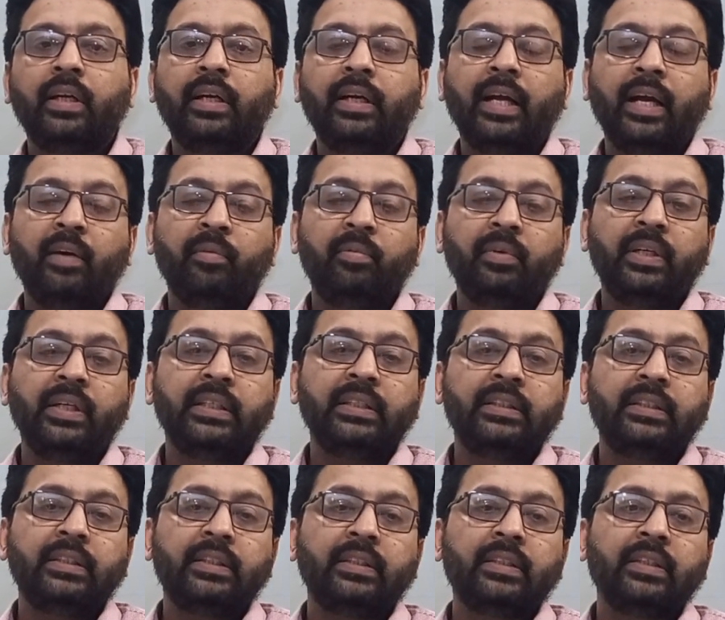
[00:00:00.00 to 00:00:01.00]
the
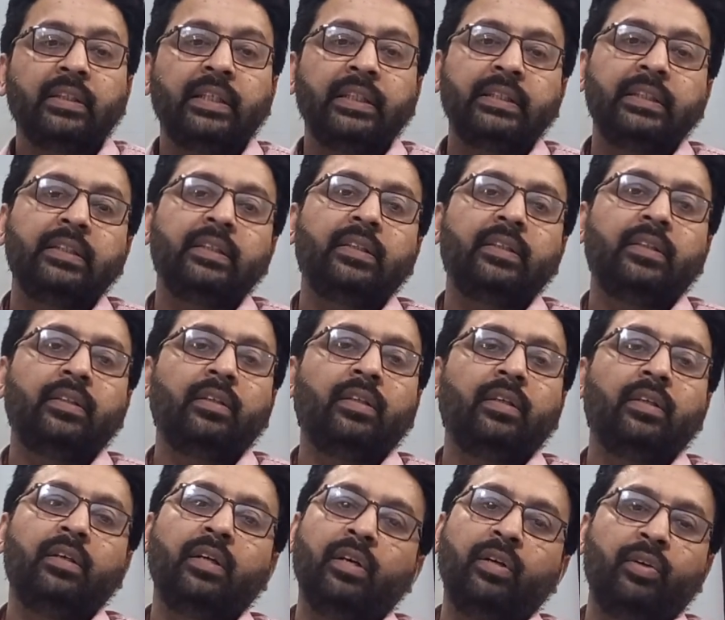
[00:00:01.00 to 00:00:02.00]
diabetes is
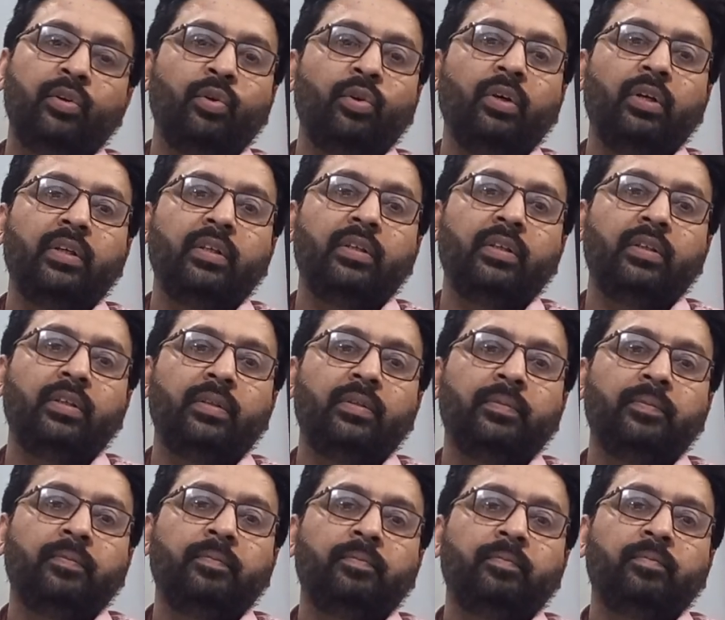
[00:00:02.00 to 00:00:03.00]
controlled.
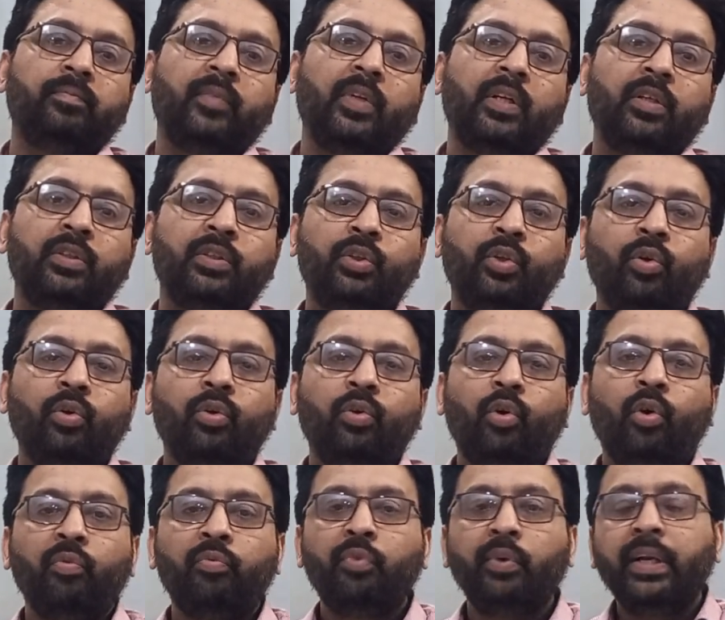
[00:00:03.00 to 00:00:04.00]
So
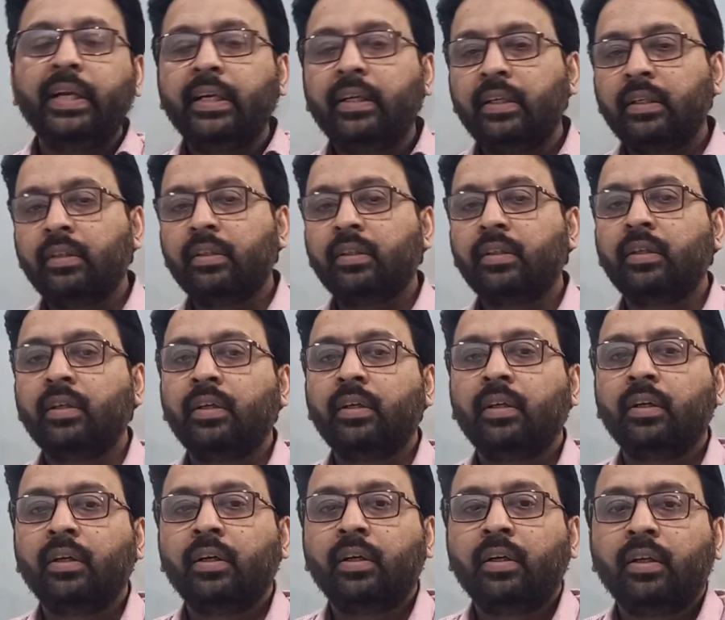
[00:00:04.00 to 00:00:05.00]
hopefully
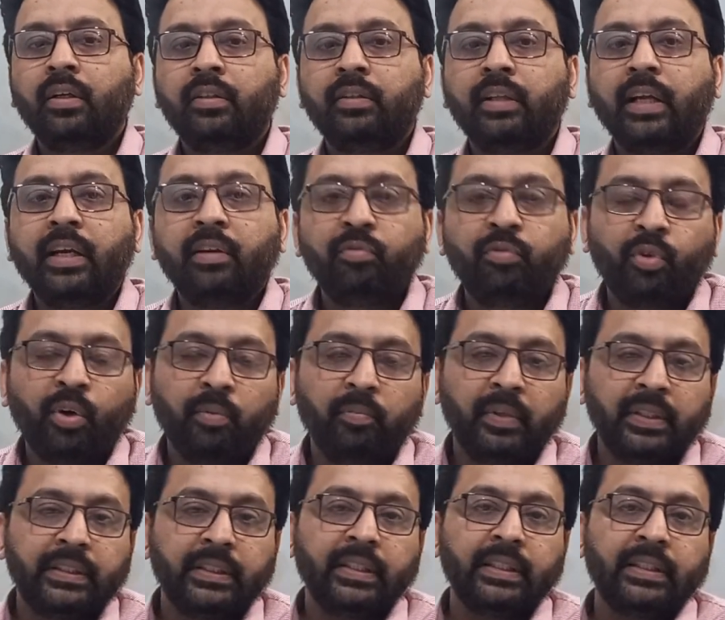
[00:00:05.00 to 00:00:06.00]
the
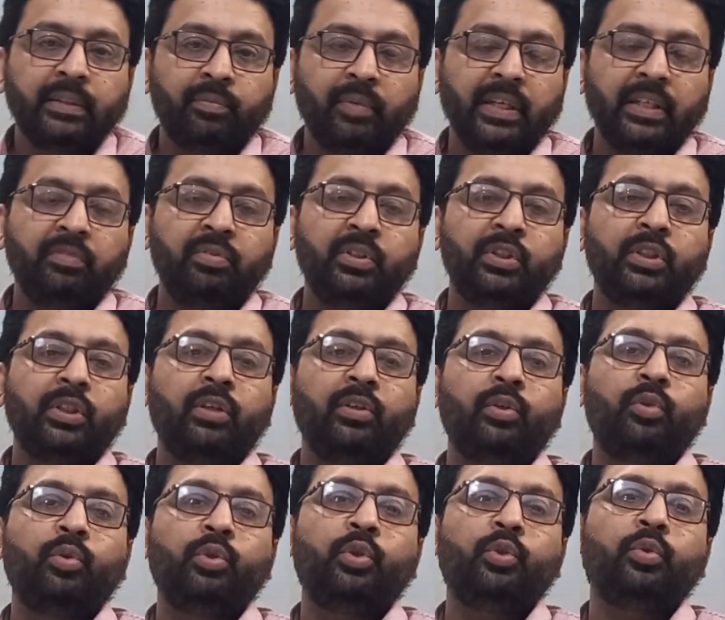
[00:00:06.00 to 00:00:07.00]
information is
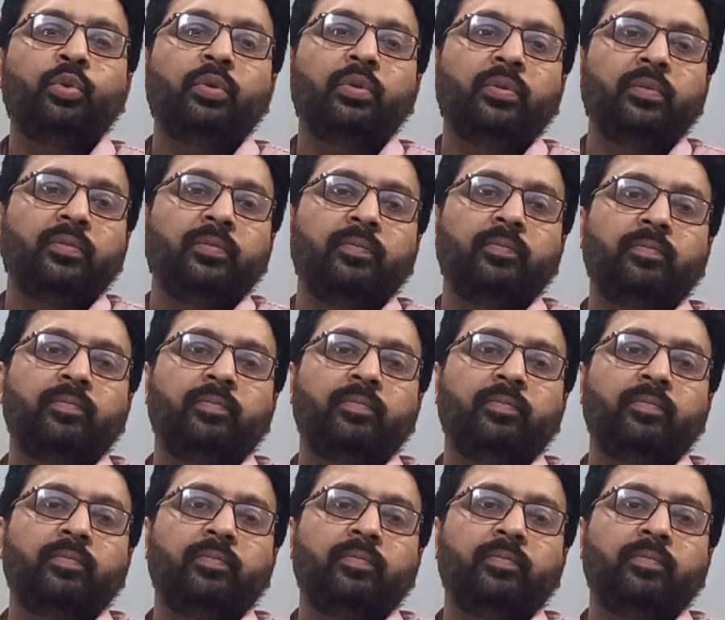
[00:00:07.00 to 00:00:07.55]
beneficial to you.